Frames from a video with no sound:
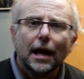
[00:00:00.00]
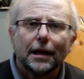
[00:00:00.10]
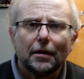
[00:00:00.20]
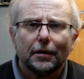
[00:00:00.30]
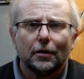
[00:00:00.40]

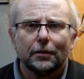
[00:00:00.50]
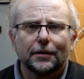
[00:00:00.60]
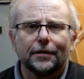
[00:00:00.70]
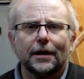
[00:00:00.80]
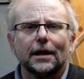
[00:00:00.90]
Now I know what
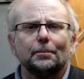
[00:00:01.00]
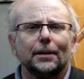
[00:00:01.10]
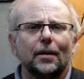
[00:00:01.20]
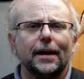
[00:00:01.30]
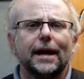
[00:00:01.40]
you're thinking,
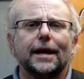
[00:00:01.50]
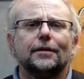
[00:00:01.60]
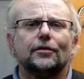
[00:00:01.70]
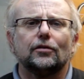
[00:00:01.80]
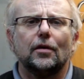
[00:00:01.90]
but I
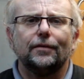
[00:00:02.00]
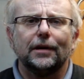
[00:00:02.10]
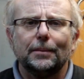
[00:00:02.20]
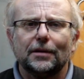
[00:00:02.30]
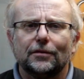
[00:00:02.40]
had soft
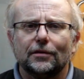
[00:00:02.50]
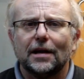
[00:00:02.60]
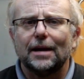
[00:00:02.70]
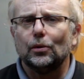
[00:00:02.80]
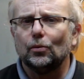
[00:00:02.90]
limits
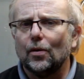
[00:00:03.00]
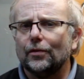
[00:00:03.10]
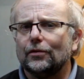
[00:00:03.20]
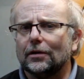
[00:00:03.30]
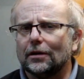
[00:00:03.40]
disabled. Well,
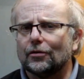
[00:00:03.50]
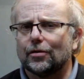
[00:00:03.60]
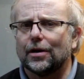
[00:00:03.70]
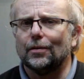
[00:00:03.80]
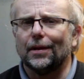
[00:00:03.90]
there's a little
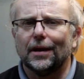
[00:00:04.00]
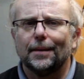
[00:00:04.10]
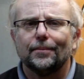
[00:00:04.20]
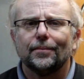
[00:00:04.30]
trick with that.